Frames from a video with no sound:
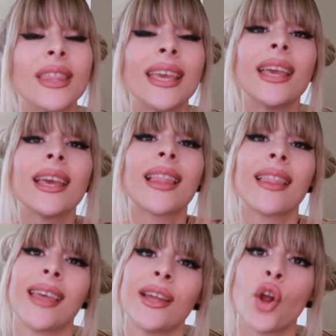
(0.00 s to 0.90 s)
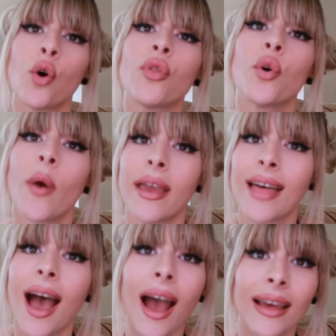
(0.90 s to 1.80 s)
thinking that they know the way
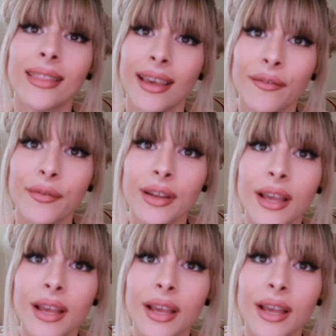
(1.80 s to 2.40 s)
that I live.